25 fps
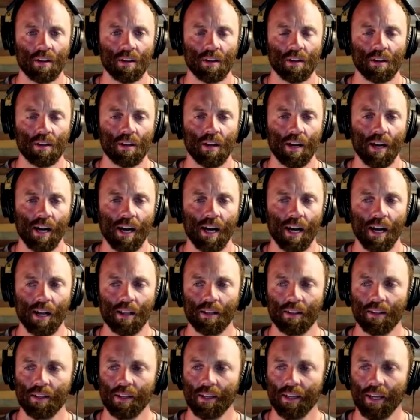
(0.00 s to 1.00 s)

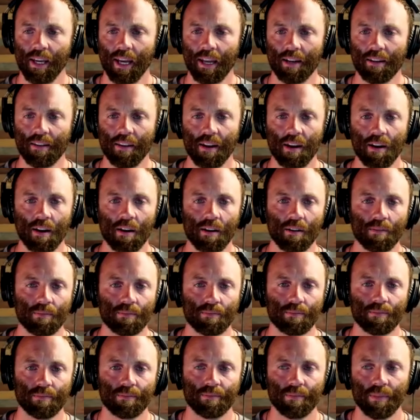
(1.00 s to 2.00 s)
and they're,
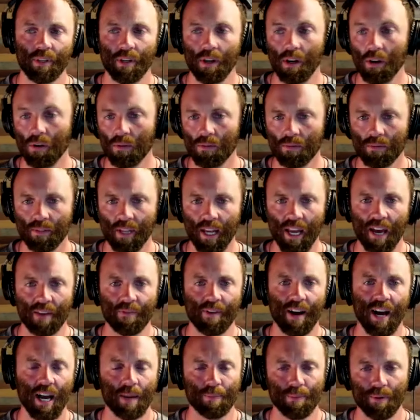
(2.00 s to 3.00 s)
you know, they have
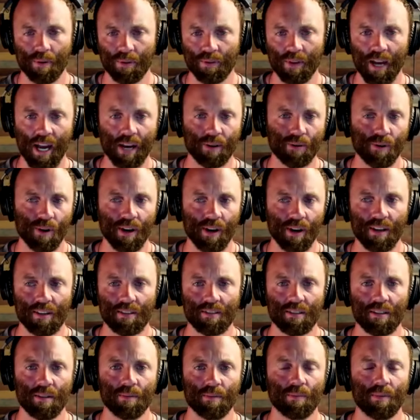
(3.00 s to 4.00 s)

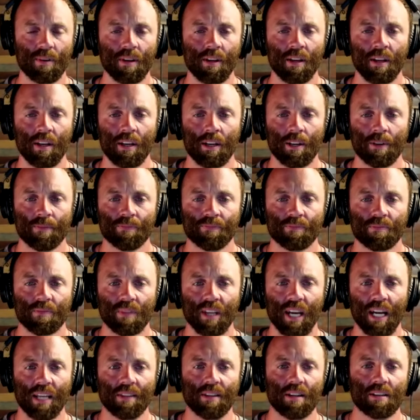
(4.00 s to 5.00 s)
hypothyroidism
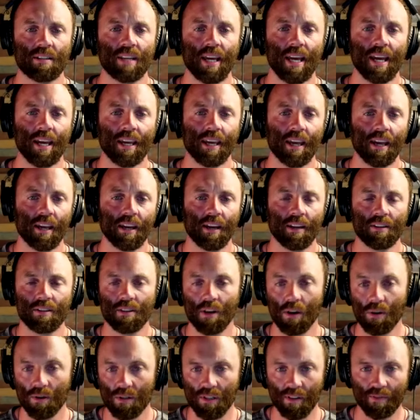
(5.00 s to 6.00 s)
and they're taking a
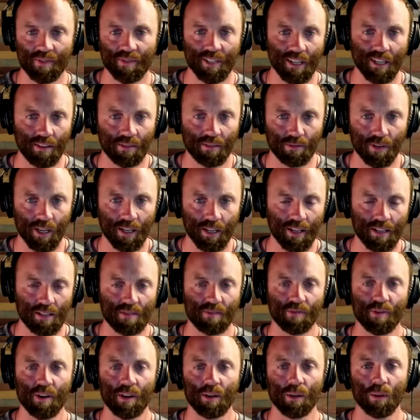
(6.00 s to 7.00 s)
dose of T3 that's
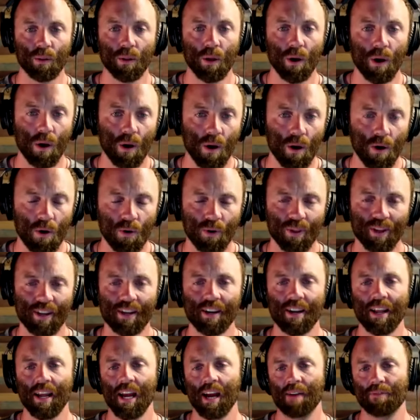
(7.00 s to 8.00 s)
very low, they're going
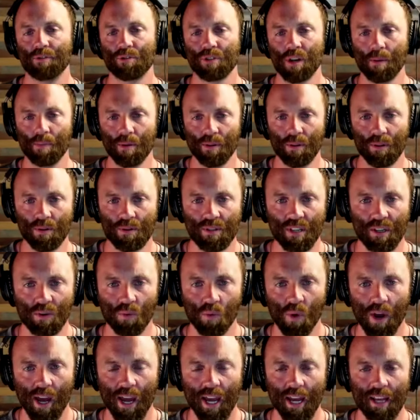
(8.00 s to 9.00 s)
to have trouble losing
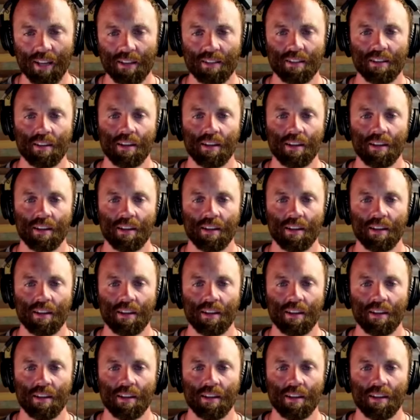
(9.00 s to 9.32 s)
weight.